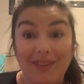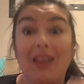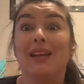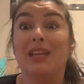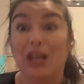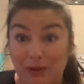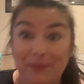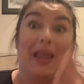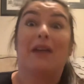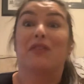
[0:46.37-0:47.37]
You know,
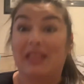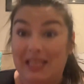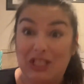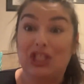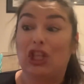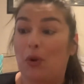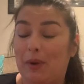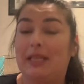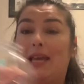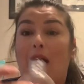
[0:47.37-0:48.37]
everything is
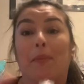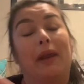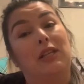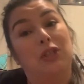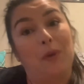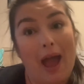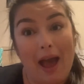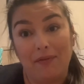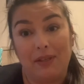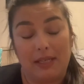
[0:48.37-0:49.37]
slowing down, but I do
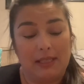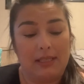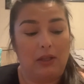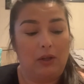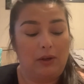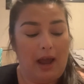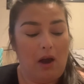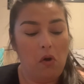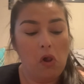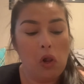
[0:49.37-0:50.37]
have the distiller
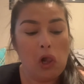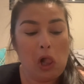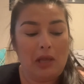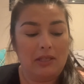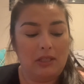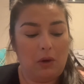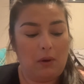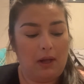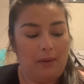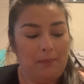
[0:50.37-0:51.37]
now.
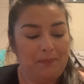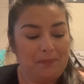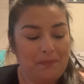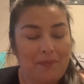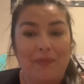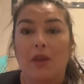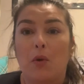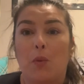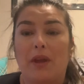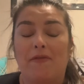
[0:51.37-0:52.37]
So
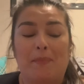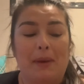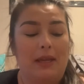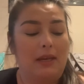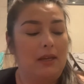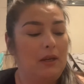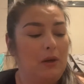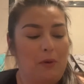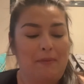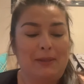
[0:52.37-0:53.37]
we've been
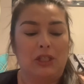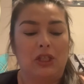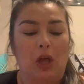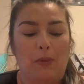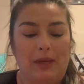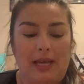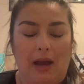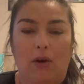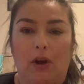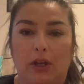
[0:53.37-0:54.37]
slowing
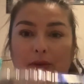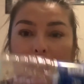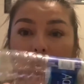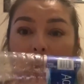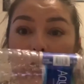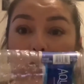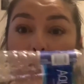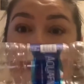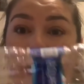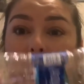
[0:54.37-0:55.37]
down our usage. However,
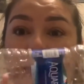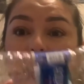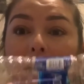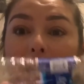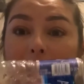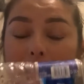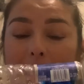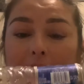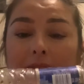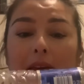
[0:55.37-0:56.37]
we have a ton of
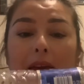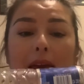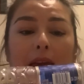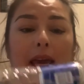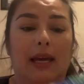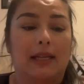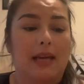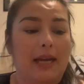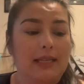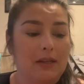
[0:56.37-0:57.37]
these, and
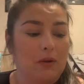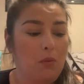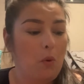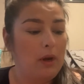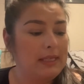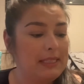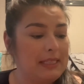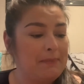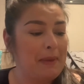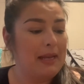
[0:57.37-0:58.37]
I didn't want to
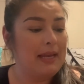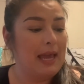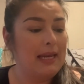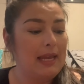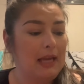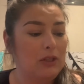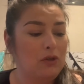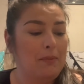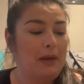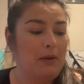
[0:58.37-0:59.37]
spend any
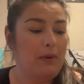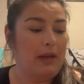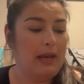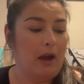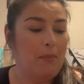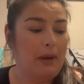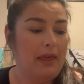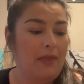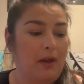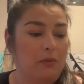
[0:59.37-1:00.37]
extra money right now, but I
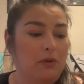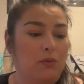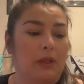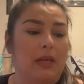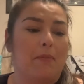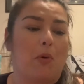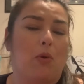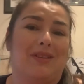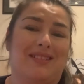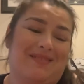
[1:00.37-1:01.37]
thought it was really important